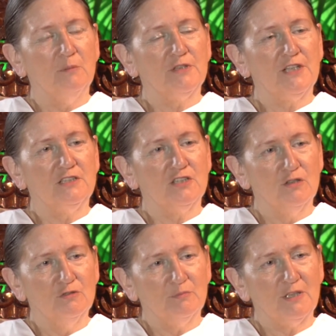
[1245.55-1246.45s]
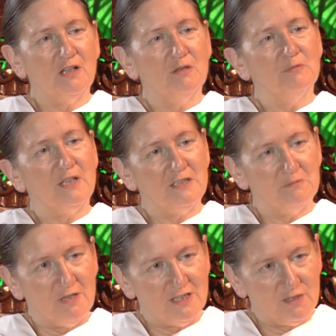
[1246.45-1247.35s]
but they don't become
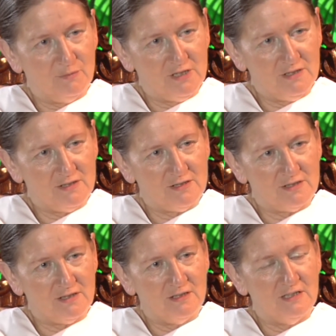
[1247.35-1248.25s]
enmeshments,